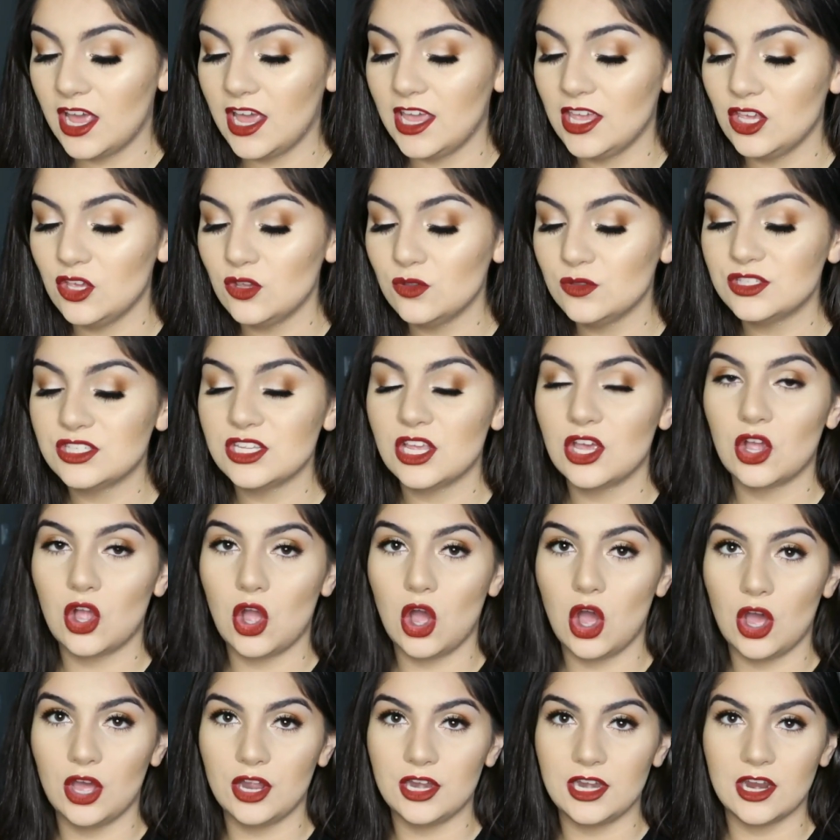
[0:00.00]
I use a
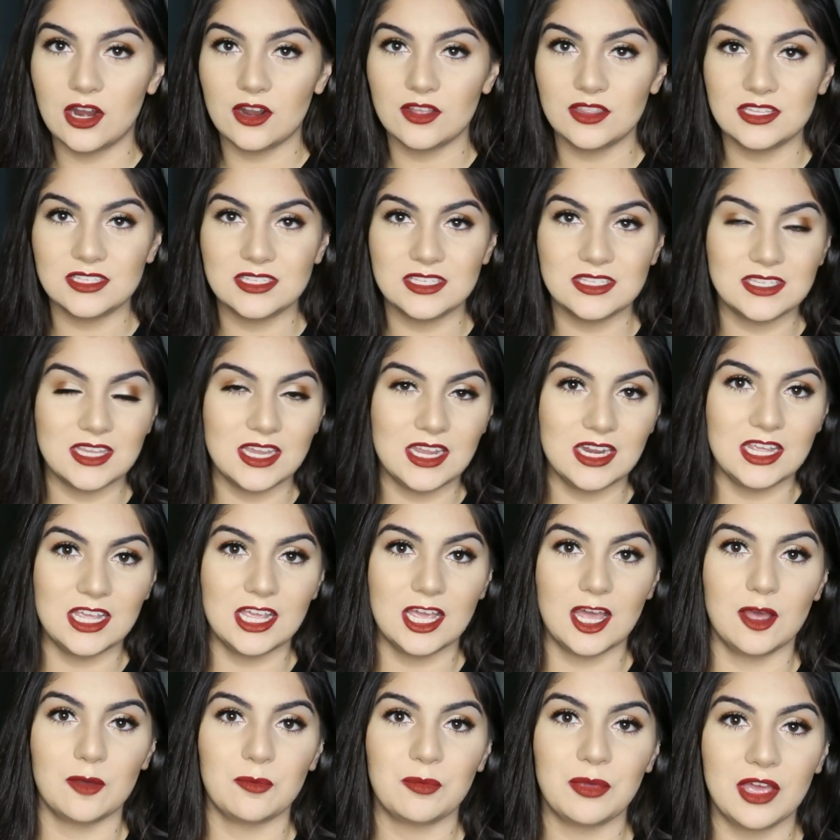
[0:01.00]
Conair. This is
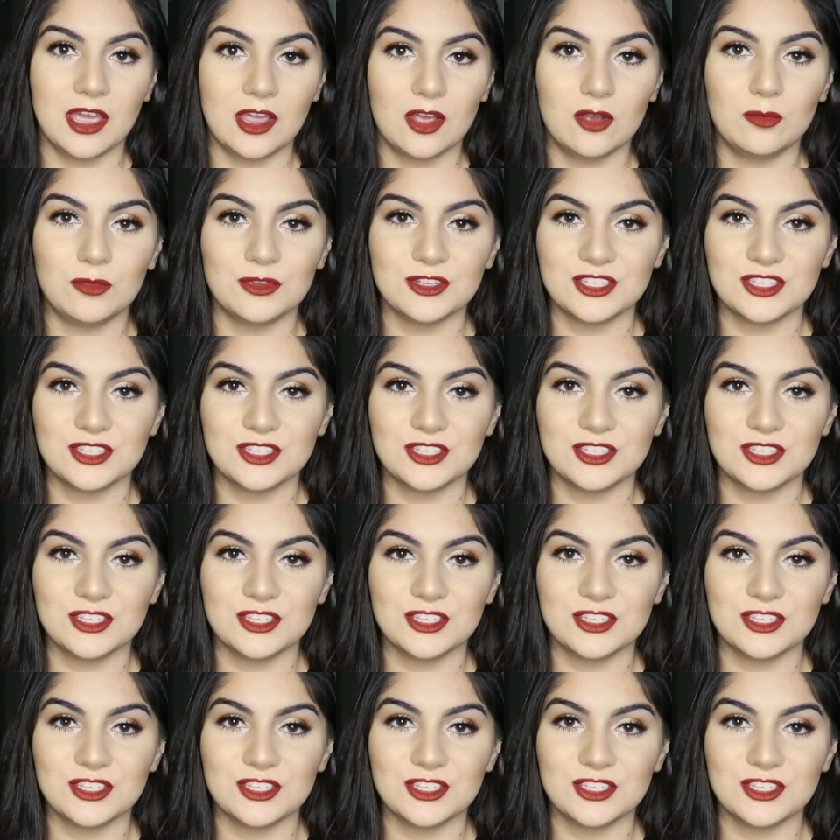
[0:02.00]
heating up. I